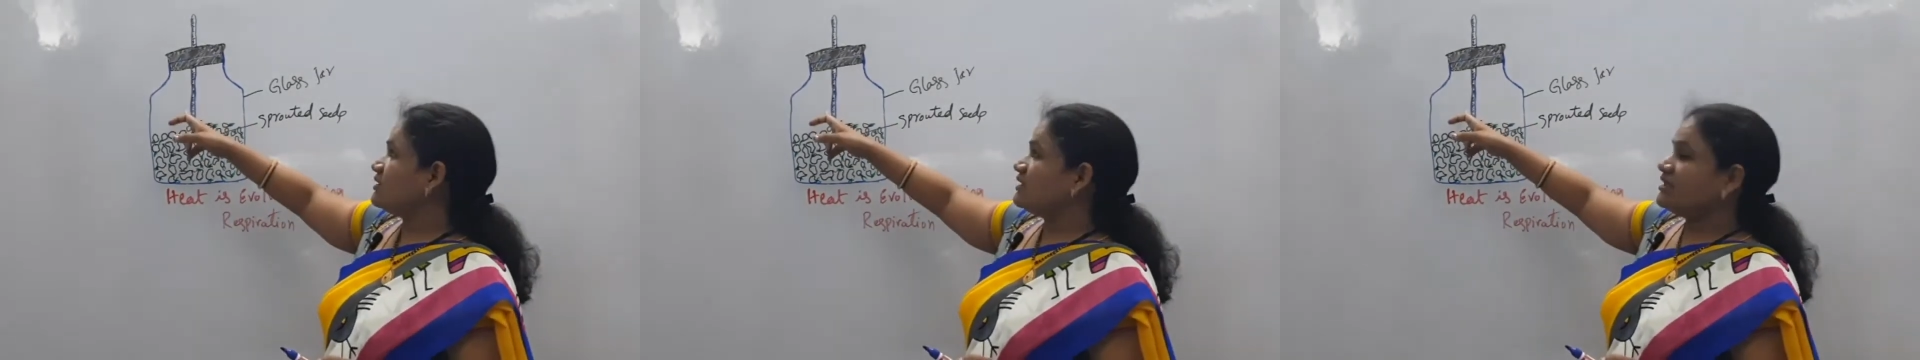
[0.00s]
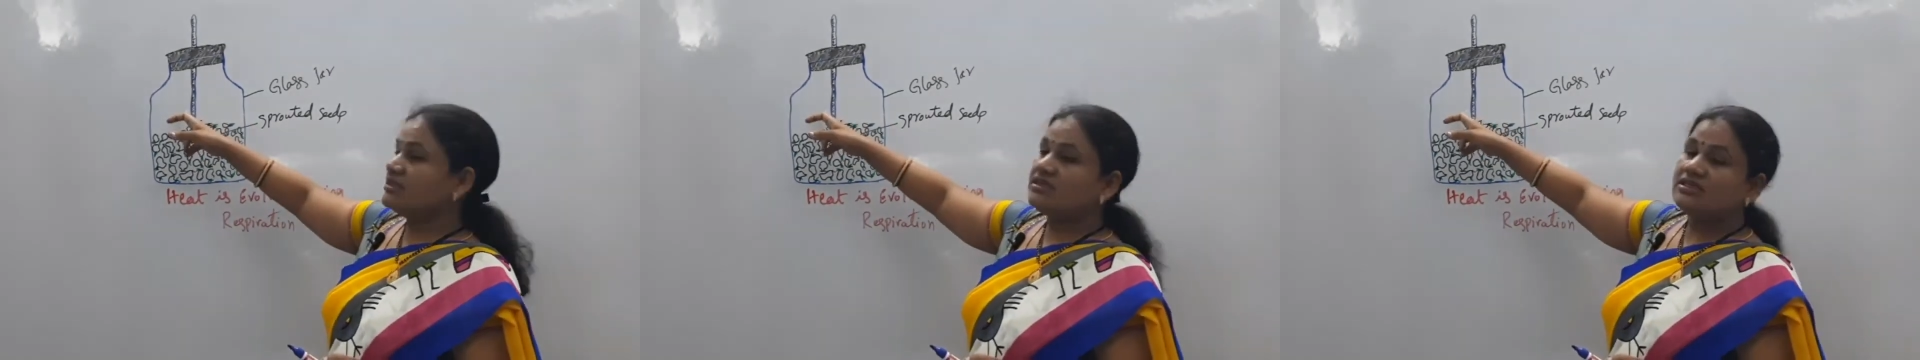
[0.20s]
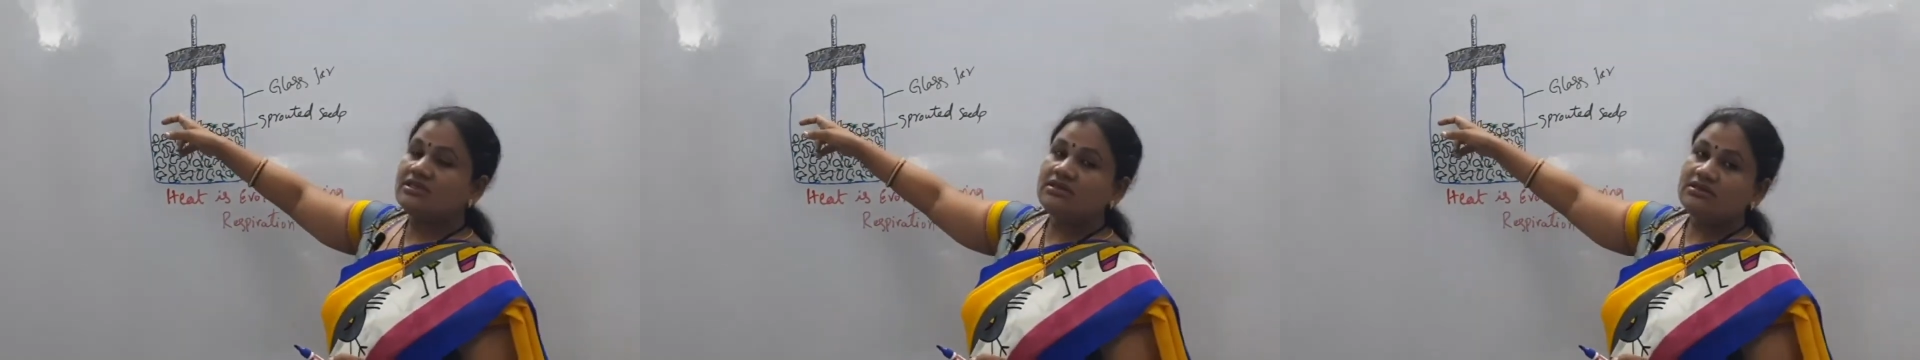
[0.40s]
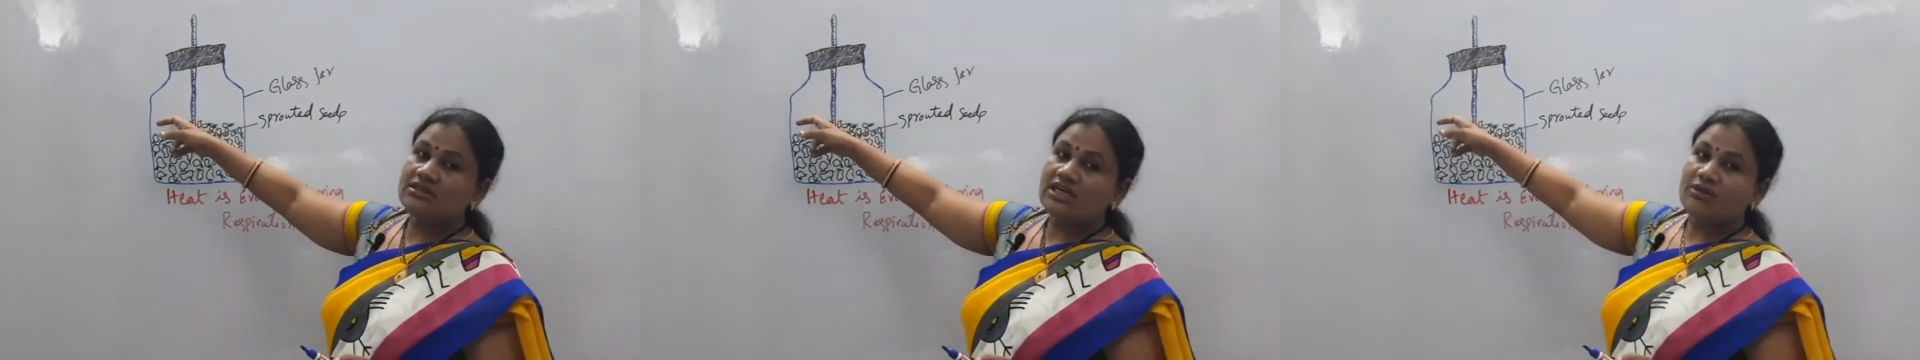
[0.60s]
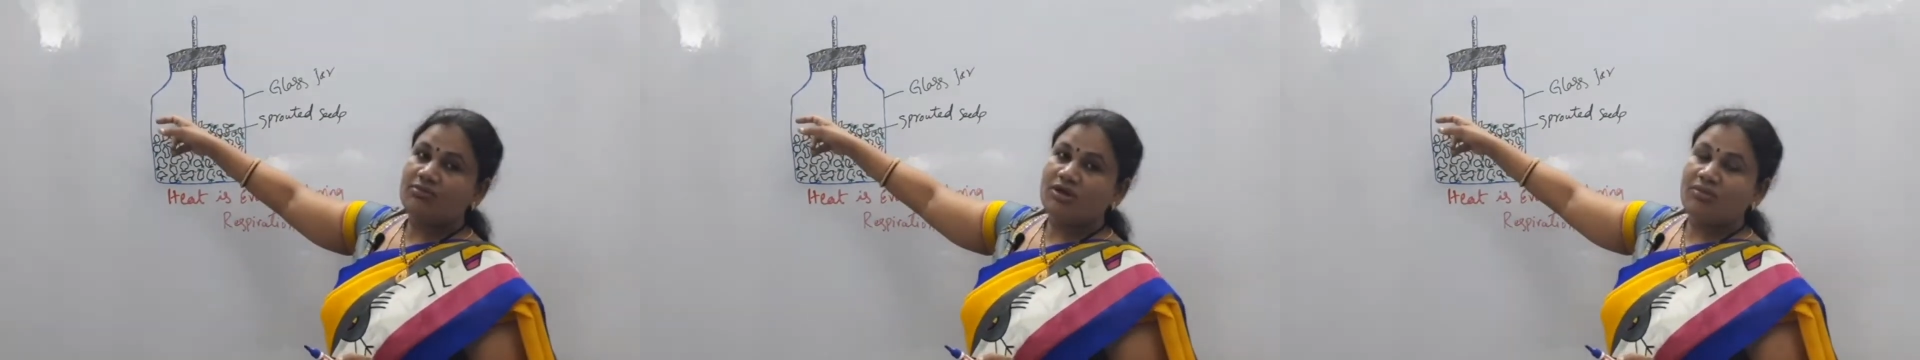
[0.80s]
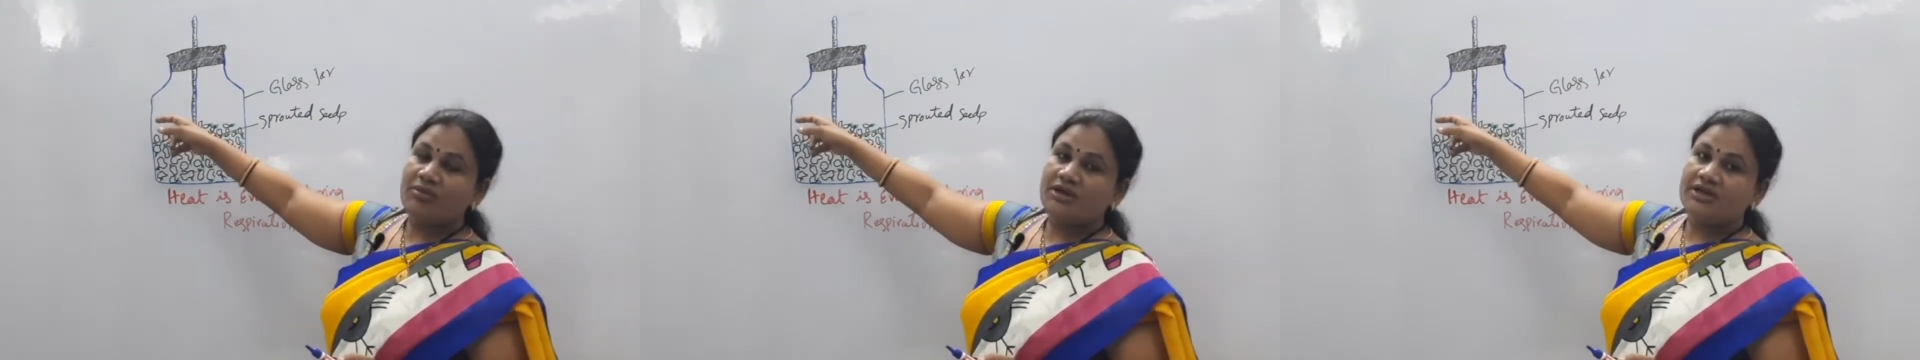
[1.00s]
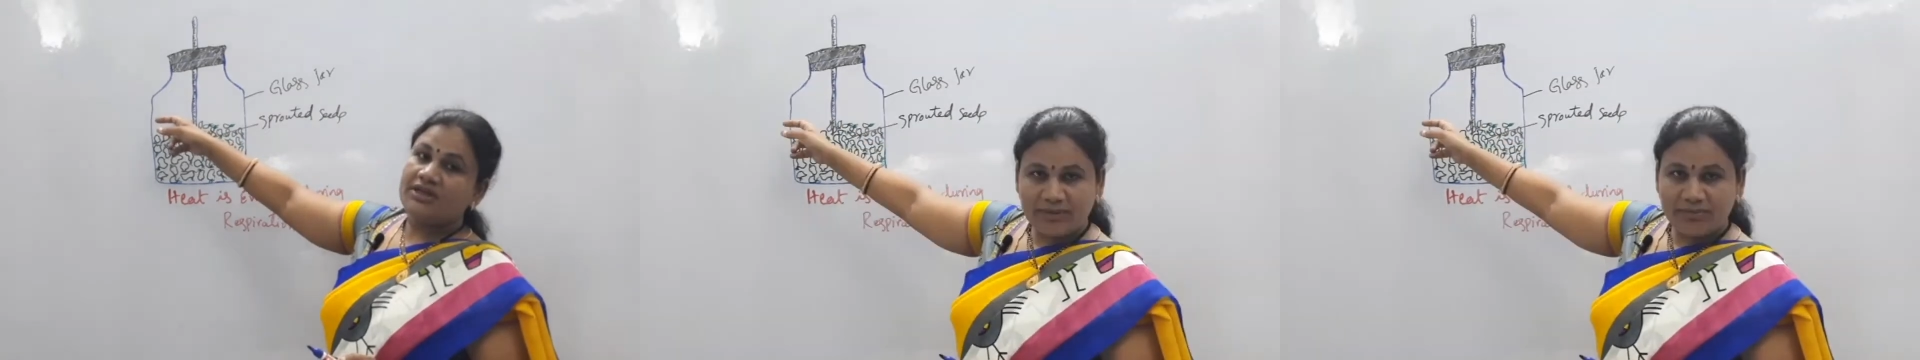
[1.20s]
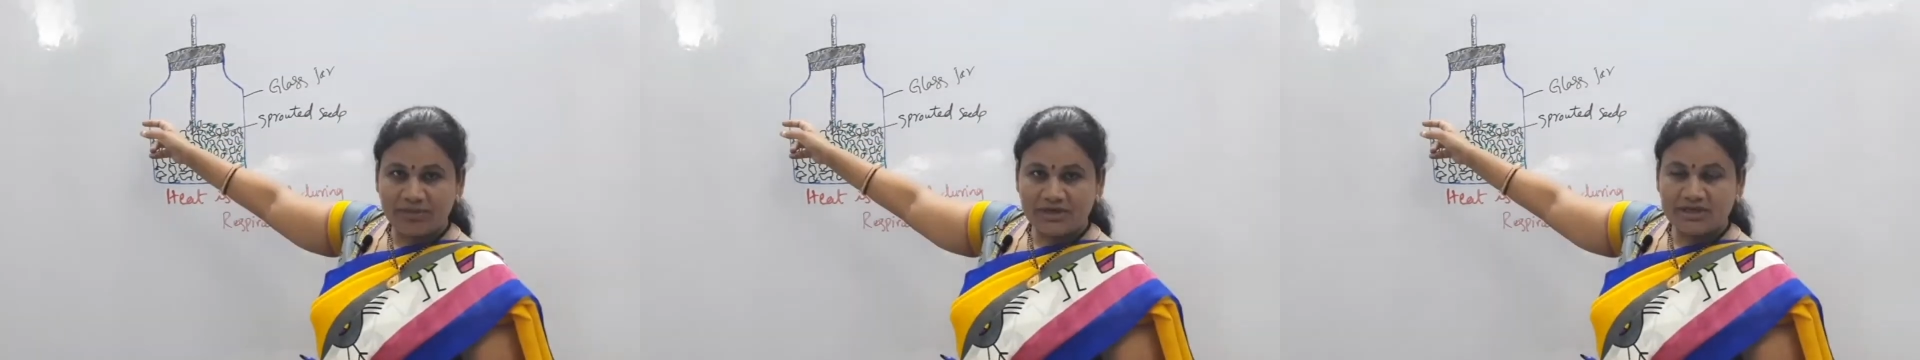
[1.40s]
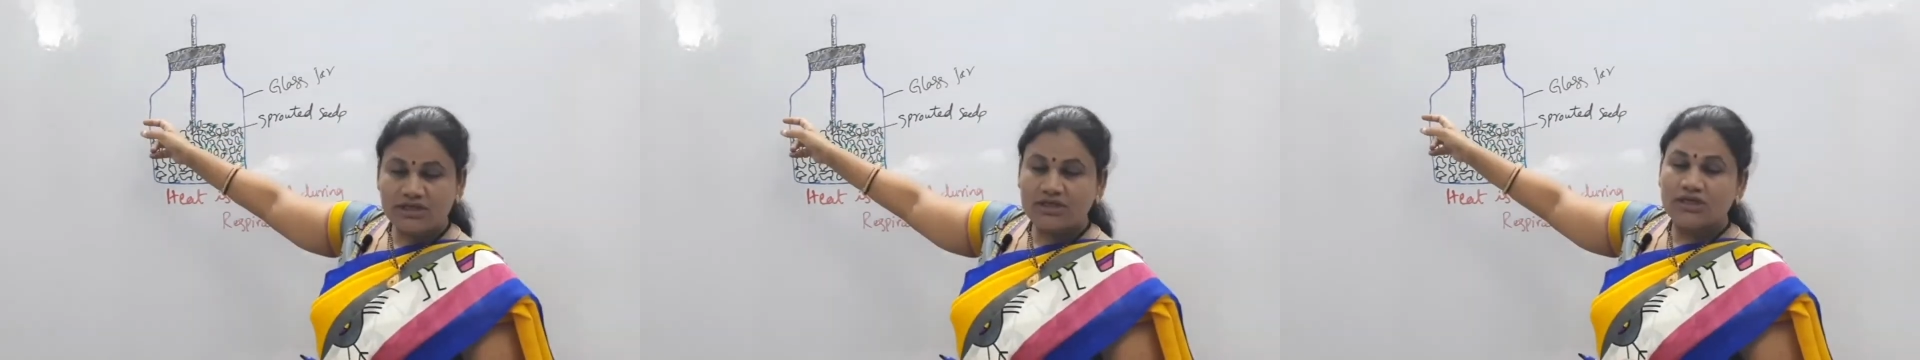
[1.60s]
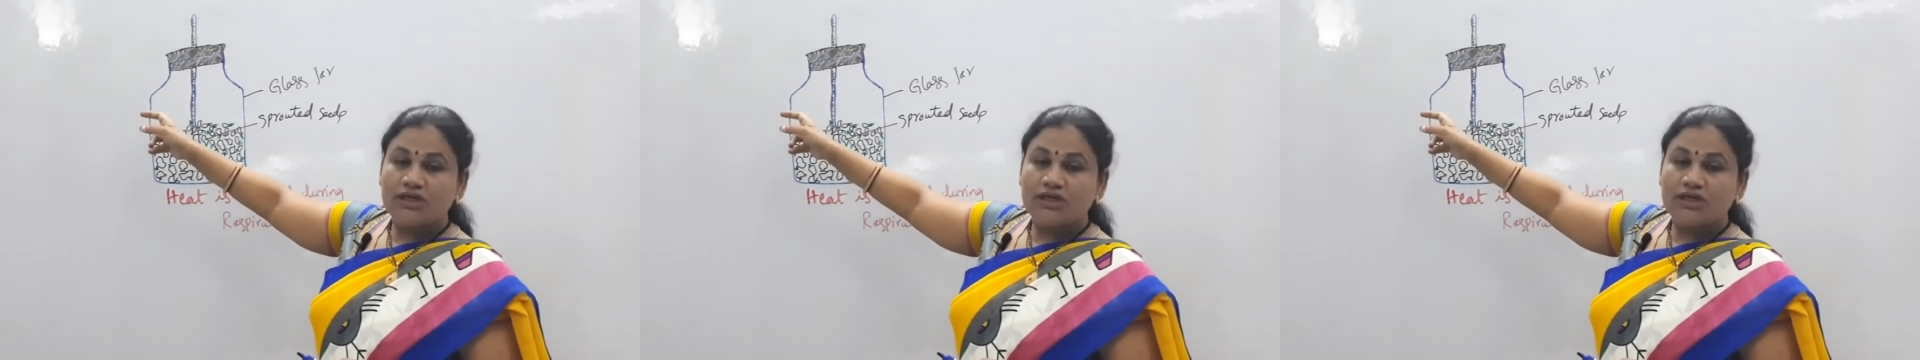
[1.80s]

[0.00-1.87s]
in the thermometer.